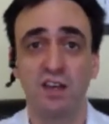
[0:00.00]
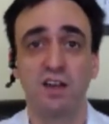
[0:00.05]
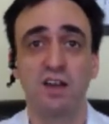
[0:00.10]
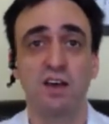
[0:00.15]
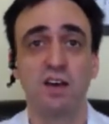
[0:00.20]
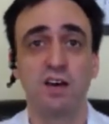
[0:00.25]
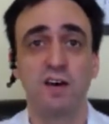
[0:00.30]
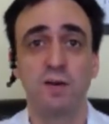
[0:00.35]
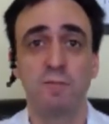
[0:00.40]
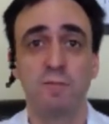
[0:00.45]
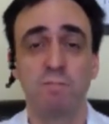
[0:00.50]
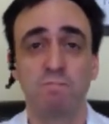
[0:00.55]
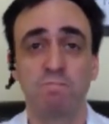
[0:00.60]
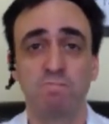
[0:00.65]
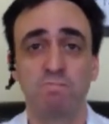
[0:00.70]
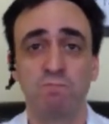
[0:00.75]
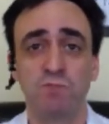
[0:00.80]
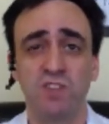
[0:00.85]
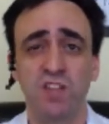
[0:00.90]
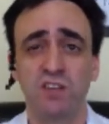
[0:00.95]
Um,
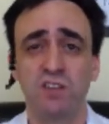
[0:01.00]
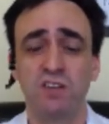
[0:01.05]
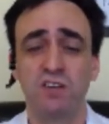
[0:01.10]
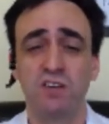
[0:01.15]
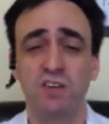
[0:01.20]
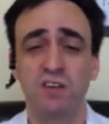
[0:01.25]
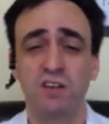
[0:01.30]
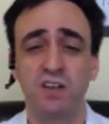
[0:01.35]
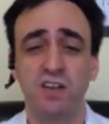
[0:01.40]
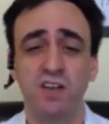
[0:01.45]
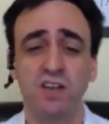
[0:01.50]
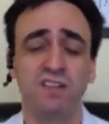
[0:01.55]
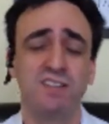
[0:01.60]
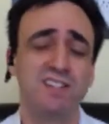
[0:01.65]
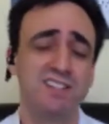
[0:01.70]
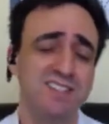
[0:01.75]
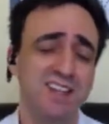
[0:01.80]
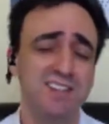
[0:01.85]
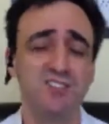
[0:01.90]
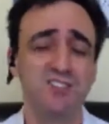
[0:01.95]
now, the, uh, uh,
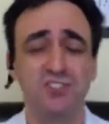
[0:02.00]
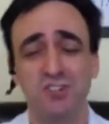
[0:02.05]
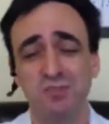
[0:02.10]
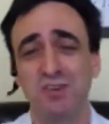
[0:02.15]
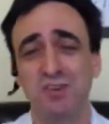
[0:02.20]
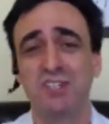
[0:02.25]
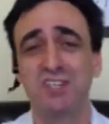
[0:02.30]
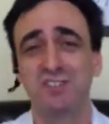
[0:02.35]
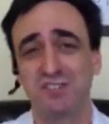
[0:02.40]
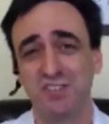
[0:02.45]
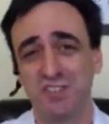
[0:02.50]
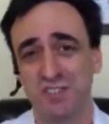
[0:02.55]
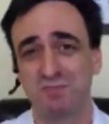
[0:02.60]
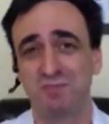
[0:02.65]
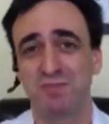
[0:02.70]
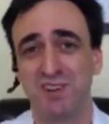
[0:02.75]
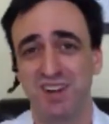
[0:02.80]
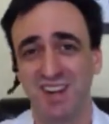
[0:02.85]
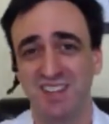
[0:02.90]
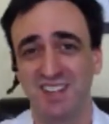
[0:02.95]
that's not too much of a
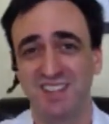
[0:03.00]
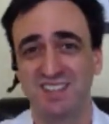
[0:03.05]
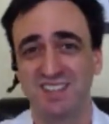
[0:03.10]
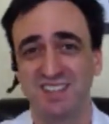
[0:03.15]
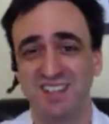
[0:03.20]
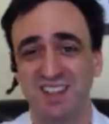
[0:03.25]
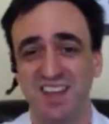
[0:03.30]
surprise.